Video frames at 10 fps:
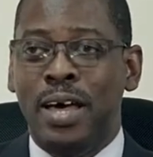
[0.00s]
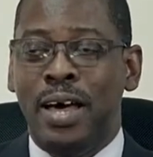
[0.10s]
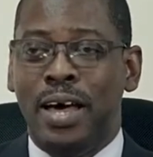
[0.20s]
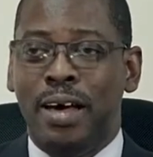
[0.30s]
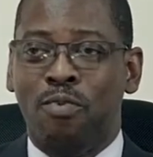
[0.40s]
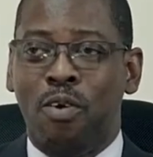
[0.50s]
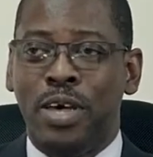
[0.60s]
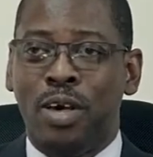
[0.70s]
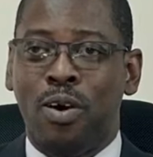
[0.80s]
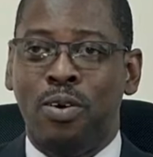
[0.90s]
what we
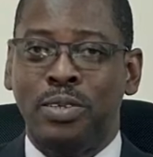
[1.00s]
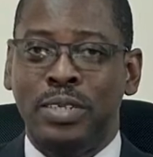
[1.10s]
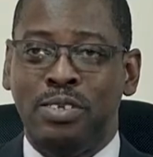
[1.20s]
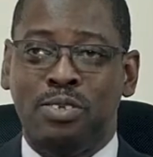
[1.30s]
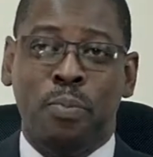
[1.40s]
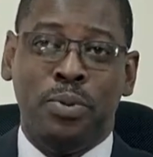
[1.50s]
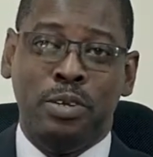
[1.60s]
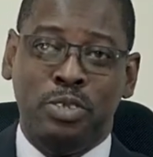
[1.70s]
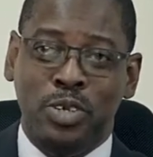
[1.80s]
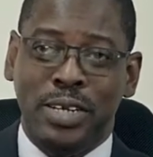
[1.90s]
call the
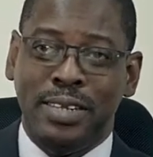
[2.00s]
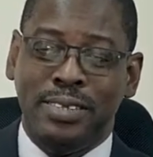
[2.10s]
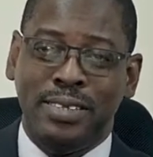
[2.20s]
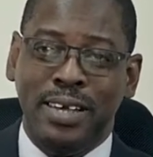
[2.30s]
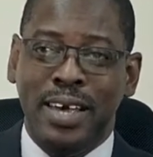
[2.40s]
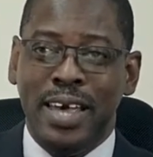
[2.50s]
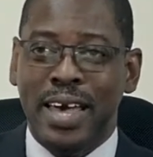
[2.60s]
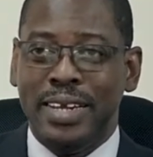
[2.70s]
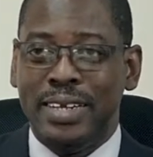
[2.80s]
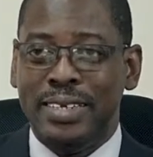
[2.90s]
surplus units
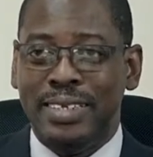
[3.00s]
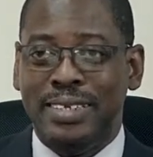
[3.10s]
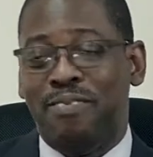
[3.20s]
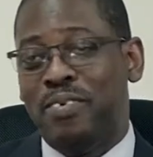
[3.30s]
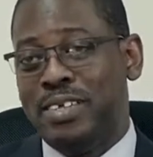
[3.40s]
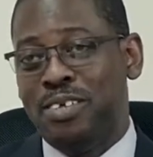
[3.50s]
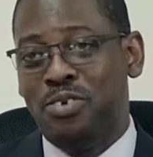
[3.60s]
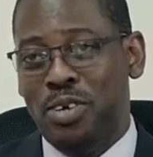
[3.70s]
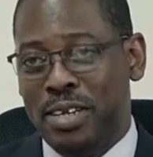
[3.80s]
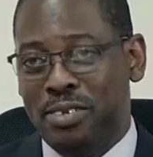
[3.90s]
and then the deficit
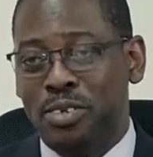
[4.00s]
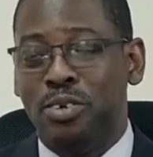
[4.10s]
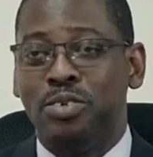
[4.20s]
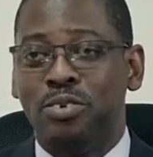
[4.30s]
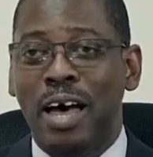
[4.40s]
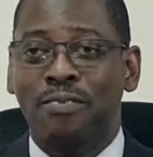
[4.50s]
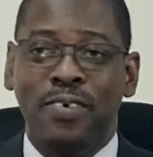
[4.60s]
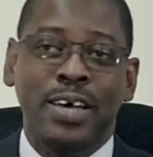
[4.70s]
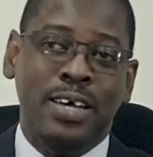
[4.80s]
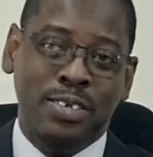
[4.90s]
units. So those who have
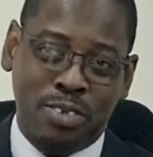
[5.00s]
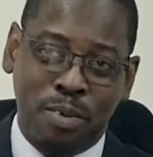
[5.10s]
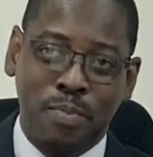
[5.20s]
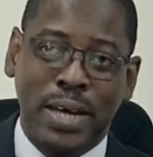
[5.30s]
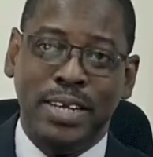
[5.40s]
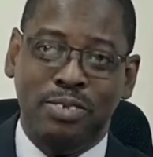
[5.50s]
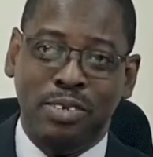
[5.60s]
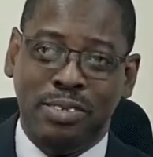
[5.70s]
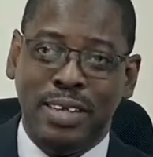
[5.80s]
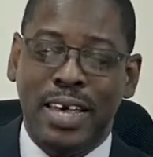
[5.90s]
some money to
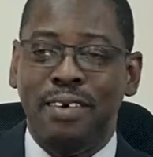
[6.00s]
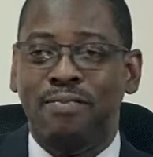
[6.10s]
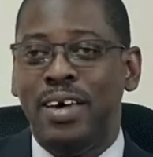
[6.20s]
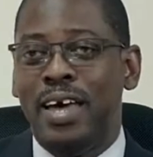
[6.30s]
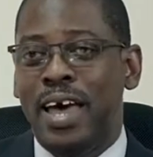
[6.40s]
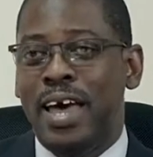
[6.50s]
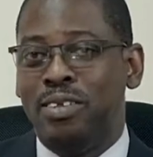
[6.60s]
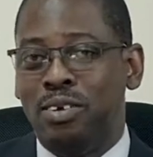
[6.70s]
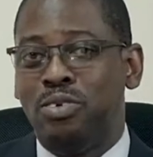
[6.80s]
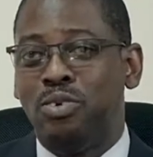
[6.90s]
save and
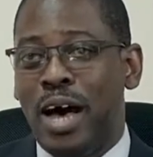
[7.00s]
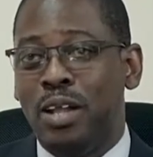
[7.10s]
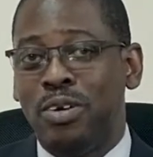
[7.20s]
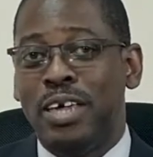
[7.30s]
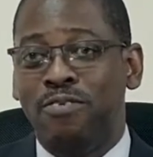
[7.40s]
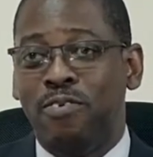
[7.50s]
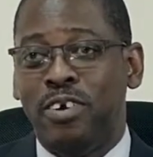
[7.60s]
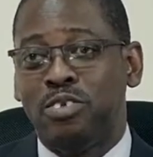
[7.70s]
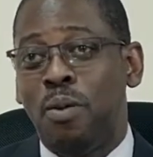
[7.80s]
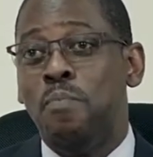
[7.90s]
those who are looking for
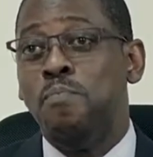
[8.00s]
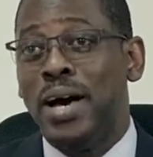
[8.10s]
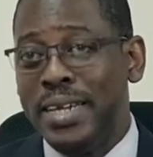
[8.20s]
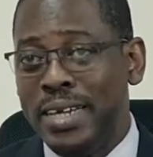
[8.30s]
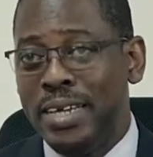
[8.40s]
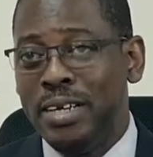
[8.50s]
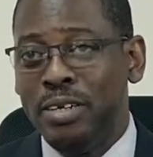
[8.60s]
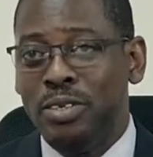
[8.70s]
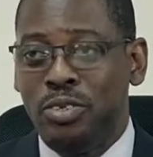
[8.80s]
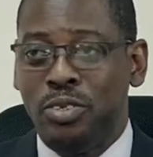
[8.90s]
some money
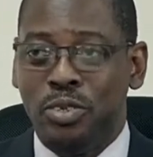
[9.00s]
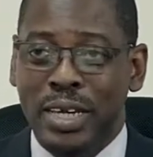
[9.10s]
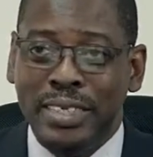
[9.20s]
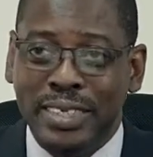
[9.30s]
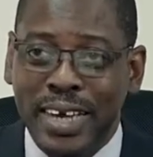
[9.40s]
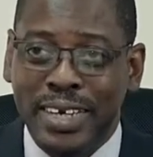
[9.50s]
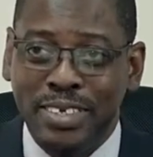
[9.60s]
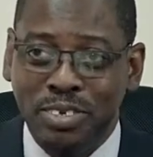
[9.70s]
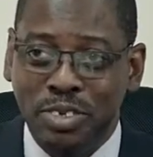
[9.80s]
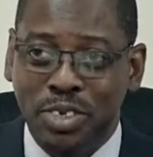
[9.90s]
to inject
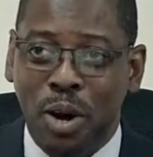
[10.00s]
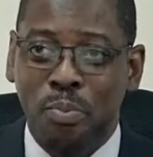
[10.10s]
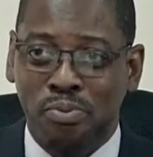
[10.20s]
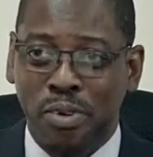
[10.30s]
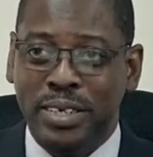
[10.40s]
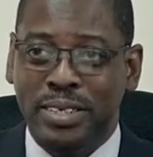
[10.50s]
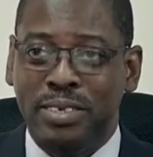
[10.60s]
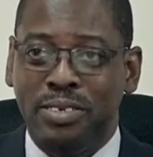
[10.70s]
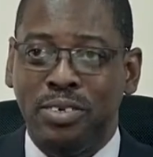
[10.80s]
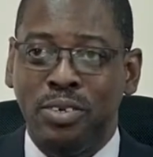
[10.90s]
into their
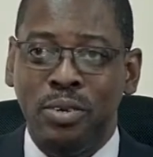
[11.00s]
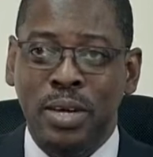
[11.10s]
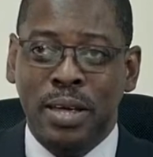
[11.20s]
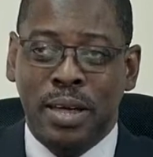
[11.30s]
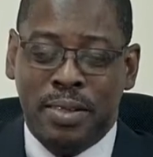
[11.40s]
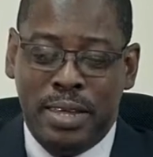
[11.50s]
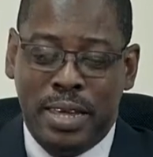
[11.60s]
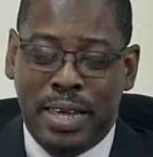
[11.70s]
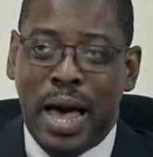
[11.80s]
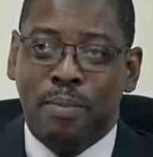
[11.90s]
operations. So the
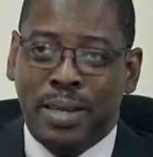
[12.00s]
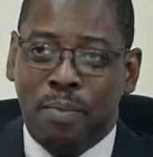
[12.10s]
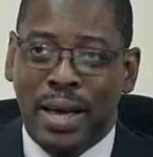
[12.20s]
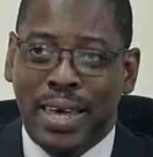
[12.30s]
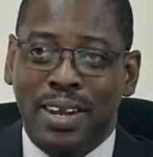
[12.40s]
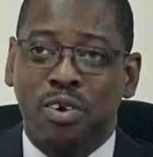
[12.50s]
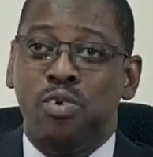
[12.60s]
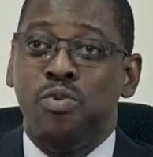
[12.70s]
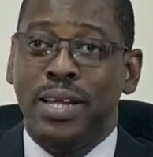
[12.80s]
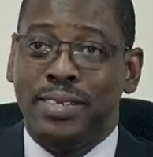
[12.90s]
capital market
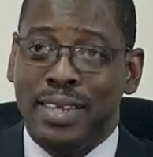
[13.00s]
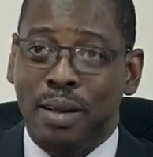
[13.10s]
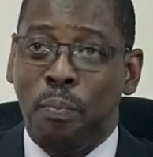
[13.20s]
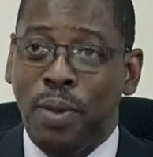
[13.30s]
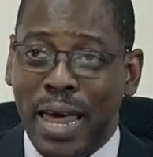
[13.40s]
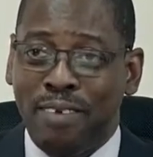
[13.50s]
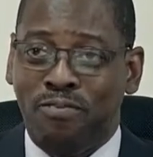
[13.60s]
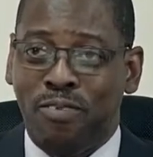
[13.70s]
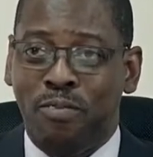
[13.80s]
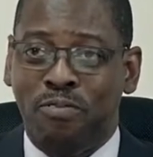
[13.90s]
creates that
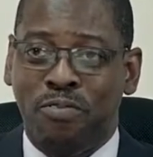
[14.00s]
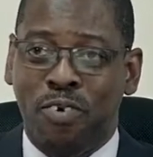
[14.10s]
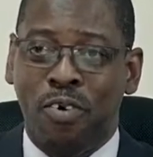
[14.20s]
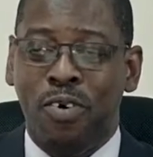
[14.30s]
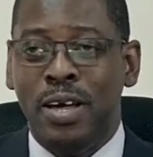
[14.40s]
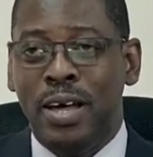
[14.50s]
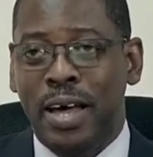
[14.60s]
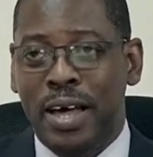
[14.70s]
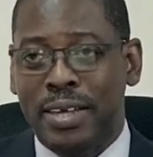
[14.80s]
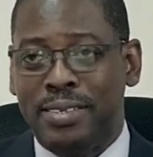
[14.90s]
platform for
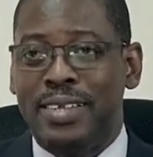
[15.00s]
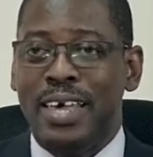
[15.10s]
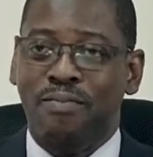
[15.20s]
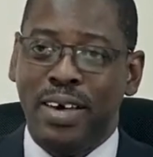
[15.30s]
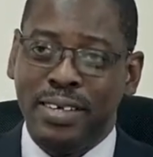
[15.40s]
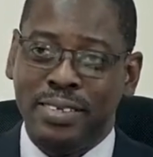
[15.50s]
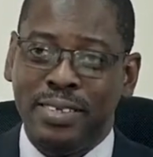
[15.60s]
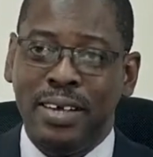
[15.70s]
savers